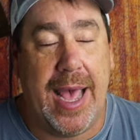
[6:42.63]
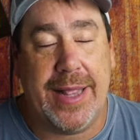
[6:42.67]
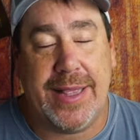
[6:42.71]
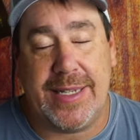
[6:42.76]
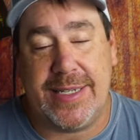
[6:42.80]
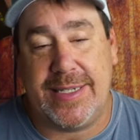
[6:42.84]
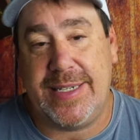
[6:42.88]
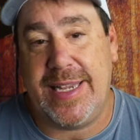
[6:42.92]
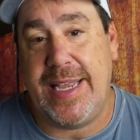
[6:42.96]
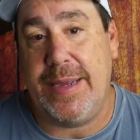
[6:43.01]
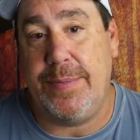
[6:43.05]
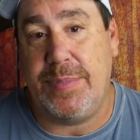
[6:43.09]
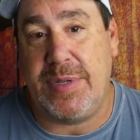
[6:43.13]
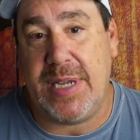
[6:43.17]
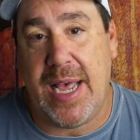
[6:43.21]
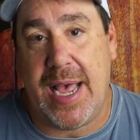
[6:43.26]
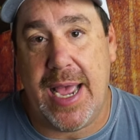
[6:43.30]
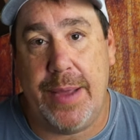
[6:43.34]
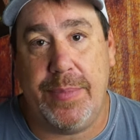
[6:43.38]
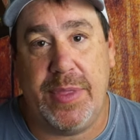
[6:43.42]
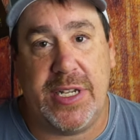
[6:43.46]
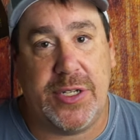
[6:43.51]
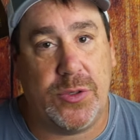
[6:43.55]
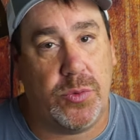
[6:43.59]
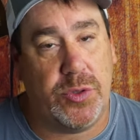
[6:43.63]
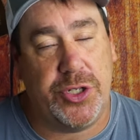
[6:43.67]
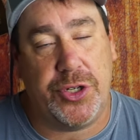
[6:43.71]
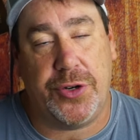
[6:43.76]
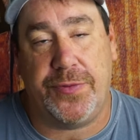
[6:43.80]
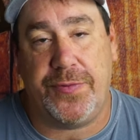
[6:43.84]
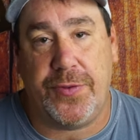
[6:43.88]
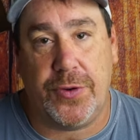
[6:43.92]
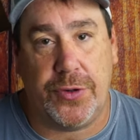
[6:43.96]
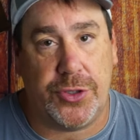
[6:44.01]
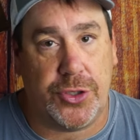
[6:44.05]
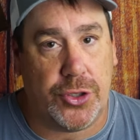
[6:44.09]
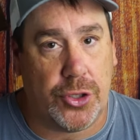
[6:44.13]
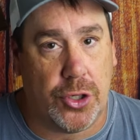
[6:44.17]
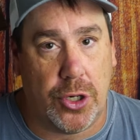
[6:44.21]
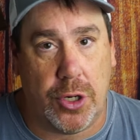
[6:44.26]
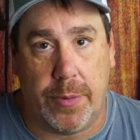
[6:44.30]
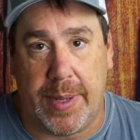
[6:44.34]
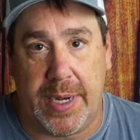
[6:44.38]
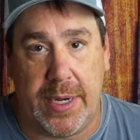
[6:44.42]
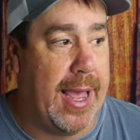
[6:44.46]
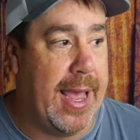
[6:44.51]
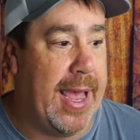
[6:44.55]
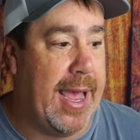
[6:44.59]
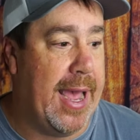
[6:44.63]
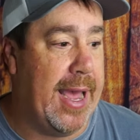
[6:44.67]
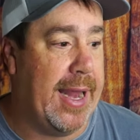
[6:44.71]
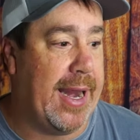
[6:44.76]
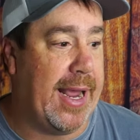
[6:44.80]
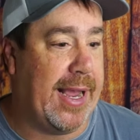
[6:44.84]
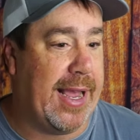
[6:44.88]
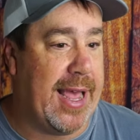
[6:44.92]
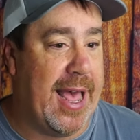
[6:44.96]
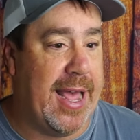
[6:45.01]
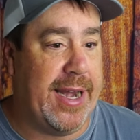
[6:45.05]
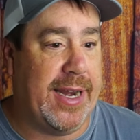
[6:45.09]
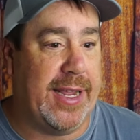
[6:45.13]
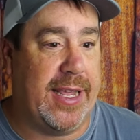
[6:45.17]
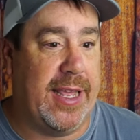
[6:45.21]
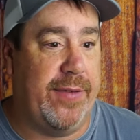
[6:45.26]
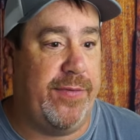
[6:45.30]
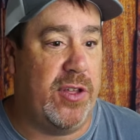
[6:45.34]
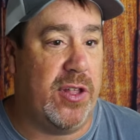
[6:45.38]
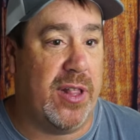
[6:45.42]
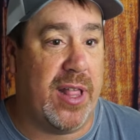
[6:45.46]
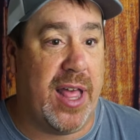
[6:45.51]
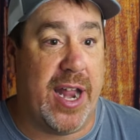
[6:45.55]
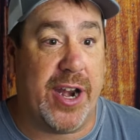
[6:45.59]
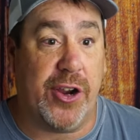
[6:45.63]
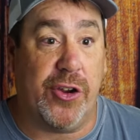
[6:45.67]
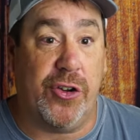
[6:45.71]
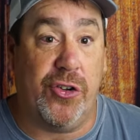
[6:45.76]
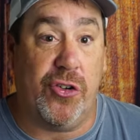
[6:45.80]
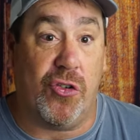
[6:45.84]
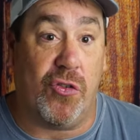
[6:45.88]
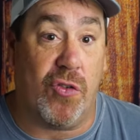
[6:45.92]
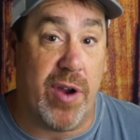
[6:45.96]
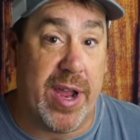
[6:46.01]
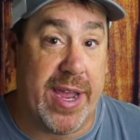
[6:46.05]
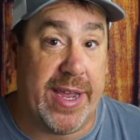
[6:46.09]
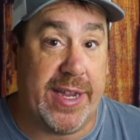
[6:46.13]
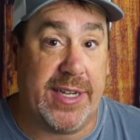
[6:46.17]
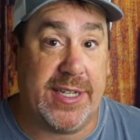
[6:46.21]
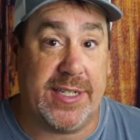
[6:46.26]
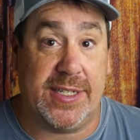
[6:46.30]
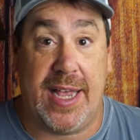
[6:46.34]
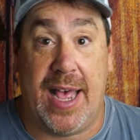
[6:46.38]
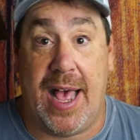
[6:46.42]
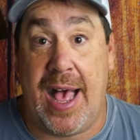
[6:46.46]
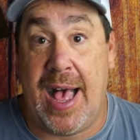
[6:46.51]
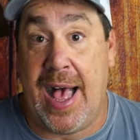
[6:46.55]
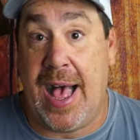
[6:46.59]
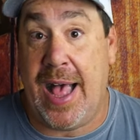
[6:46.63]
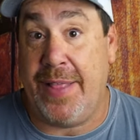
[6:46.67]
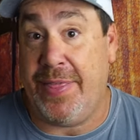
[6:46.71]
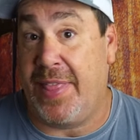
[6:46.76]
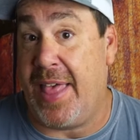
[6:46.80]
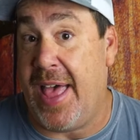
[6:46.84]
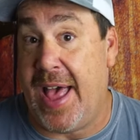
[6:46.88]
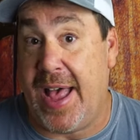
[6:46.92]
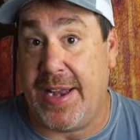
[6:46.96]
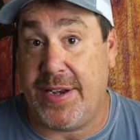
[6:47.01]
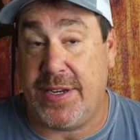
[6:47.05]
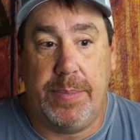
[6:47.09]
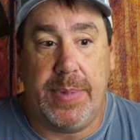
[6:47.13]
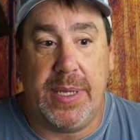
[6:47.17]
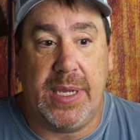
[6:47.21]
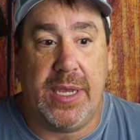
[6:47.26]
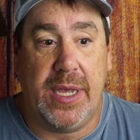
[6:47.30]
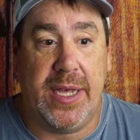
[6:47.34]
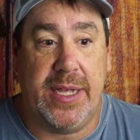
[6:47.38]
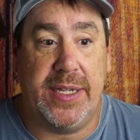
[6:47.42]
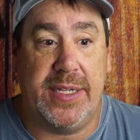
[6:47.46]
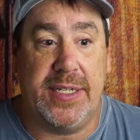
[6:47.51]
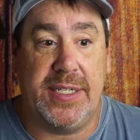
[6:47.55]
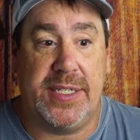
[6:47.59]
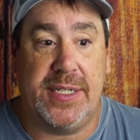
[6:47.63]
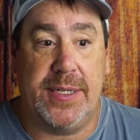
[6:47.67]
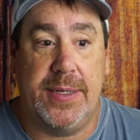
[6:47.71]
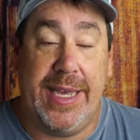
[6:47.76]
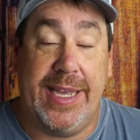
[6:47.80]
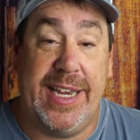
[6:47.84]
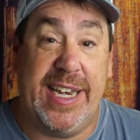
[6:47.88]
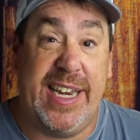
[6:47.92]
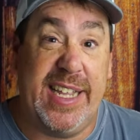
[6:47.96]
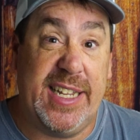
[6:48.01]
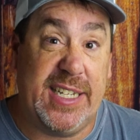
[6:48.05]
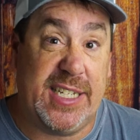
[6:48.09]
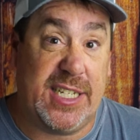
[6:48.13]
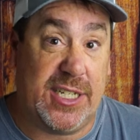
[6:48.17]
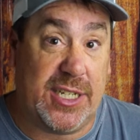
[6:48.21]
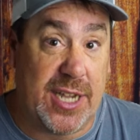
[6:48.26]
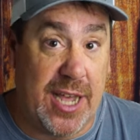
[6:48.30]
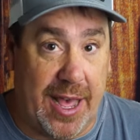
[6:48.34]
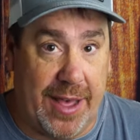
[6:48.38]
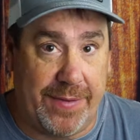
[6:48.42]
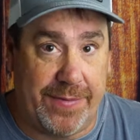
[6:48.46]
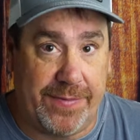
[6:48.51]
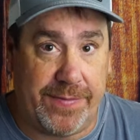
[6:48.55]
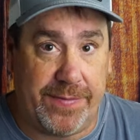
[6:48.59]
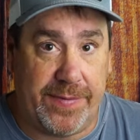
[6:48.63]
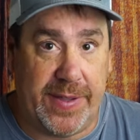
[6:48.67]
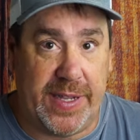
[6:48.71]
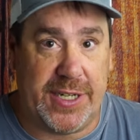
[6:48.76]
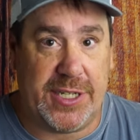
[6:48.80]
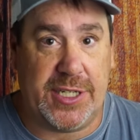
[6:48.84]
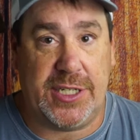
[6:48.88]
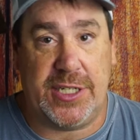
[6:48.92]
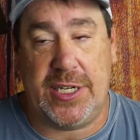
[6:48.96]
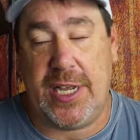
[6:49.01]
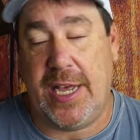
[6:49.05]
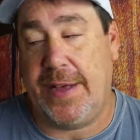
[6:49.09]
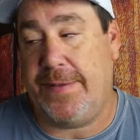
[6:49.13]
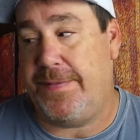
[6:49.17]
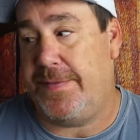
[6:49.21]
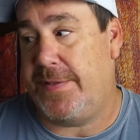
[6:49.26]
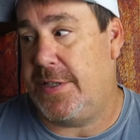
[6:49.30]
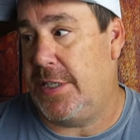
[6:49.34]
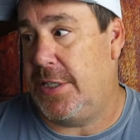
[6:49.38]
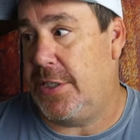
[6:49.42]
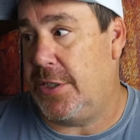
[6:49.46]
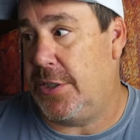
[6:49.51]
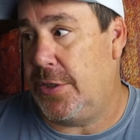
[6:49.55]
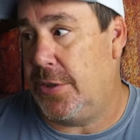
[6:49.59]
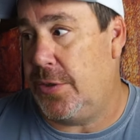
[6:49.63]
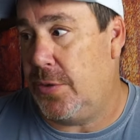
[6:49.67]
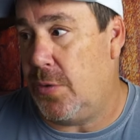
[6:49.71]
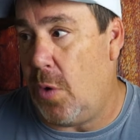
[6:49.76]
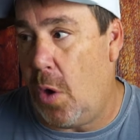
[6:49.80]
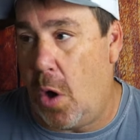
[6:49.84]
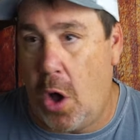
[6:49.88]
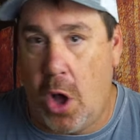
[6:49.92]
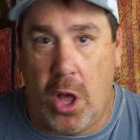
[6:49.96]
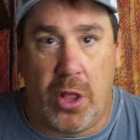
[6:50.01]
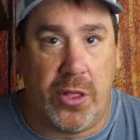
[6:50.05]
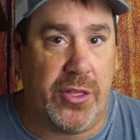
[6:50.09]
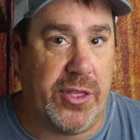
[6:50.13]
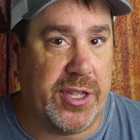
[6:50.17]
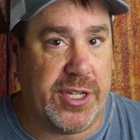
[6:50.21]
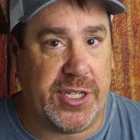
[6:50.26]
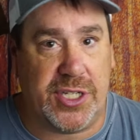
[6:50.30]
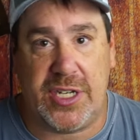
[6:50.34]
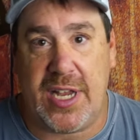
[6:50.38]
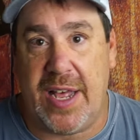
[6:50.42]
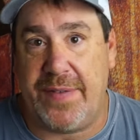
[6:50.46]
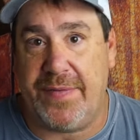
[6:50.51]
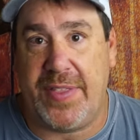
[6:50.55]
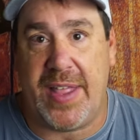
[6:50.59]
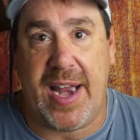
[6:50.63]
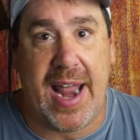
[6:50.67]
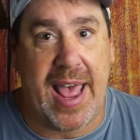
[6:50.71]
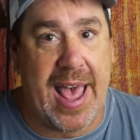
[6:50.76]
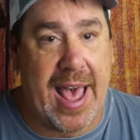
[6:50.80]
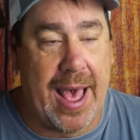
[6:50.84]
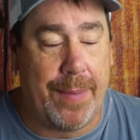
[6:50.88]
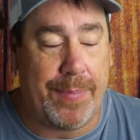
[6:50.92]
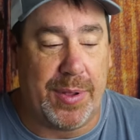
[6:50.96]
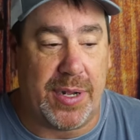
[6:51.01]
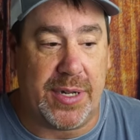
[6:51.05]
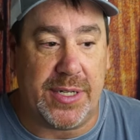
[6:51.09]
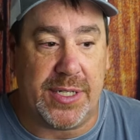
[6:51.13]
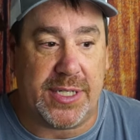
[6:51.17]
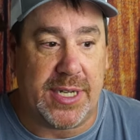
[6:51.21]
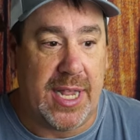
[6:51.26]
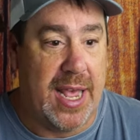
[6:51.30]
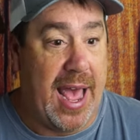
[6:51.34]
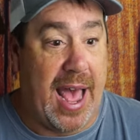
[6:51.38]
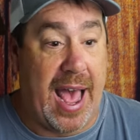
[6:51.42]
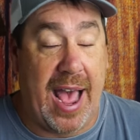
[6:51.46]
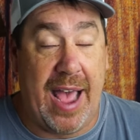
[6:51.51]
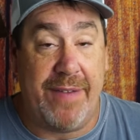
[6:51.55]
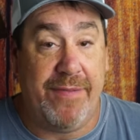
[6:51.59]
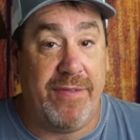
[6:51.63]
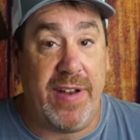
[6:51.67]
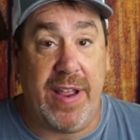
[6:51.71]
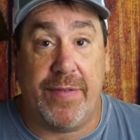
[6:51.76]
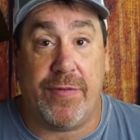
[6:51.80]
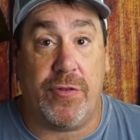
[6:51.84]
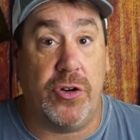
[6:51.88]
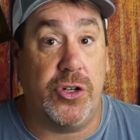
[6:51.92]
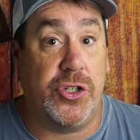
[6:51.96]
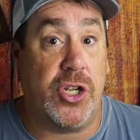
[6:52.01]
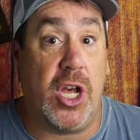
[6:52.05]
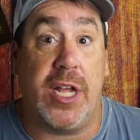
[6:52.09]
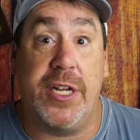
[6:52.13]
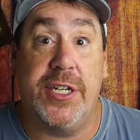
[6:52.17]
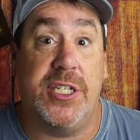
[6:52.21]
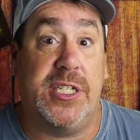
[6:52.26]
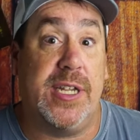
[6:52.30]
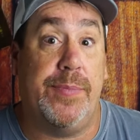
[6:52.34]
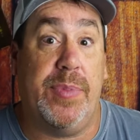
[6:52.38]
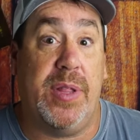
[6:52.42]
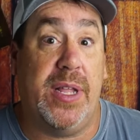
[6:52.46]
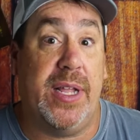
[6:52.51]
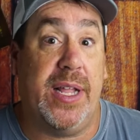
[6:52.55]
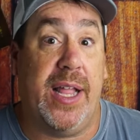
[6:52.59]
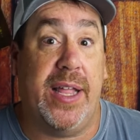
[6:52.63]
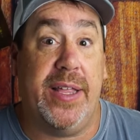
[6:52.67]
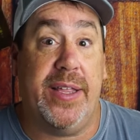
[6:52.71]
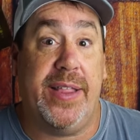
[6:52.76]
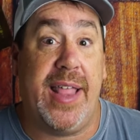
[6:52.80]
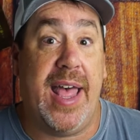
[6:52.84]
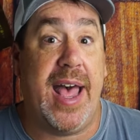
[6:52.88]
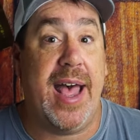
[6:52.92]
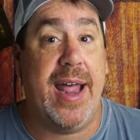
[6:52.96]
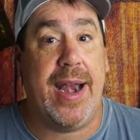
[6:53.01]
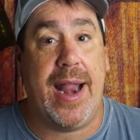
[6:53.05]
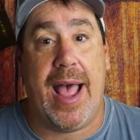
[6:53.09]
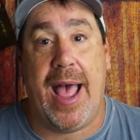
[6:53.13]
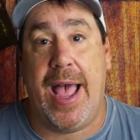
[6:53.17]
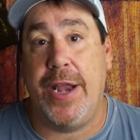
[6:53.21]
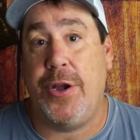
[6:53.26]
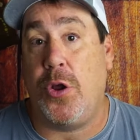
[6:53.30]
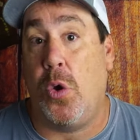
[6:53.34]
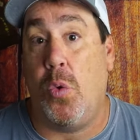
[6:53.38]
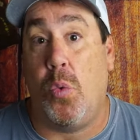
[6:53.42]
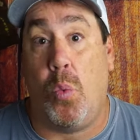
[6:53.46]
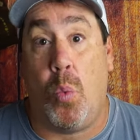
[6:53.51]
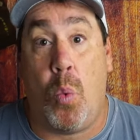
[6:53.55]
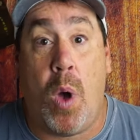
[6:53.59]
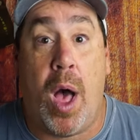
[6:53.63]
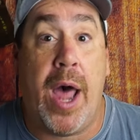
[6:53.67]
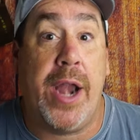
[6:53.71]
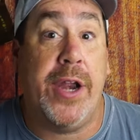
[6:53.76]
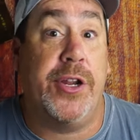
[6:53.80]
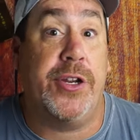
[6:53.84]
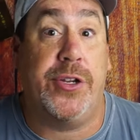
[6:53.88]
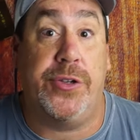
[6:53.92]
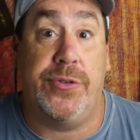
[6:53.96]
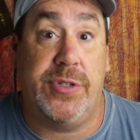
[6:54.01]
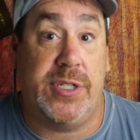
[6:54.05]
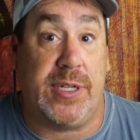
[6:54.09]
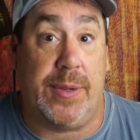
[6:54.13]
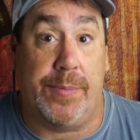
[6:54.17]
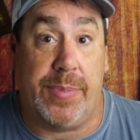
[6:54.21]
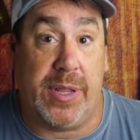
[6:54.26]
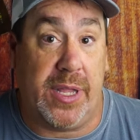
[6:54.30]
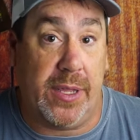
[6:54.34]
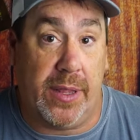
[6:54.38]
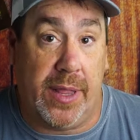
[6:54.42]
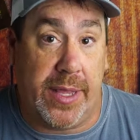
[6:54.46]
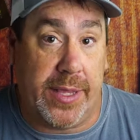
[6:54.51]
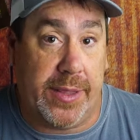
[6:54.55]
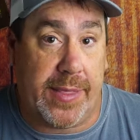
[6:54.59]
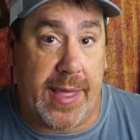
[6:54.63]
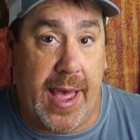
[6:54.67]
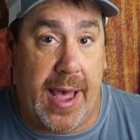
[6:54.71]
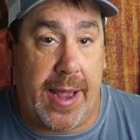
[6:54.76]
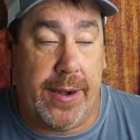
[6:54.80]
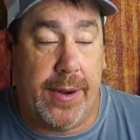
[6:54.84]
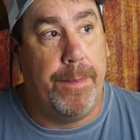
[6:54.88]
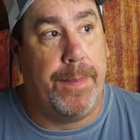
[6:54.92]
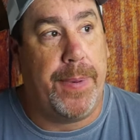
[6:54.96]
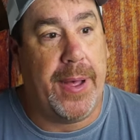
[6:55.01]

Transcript: At the same time, this was your first tournament, and I kind of give you a lot of grace on that, because it is tough. It's tough to do all of the stuff that happens. I've never done something like that. I don't want to do something like that.